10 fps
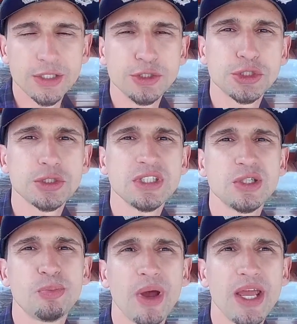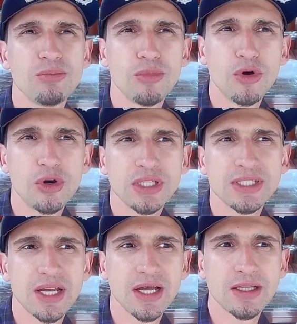You shouldn't pay more
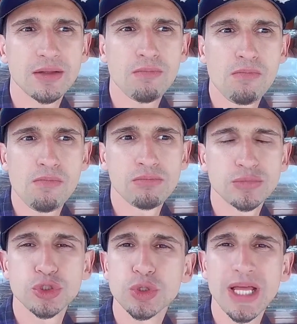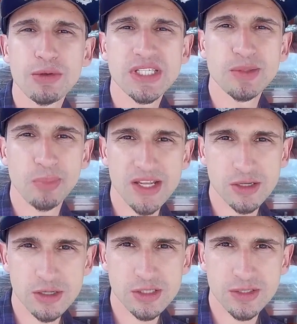than 2,000
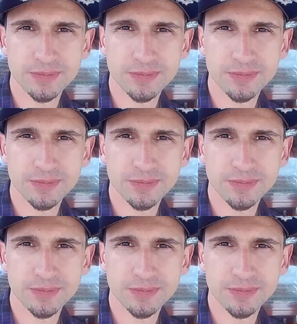pesos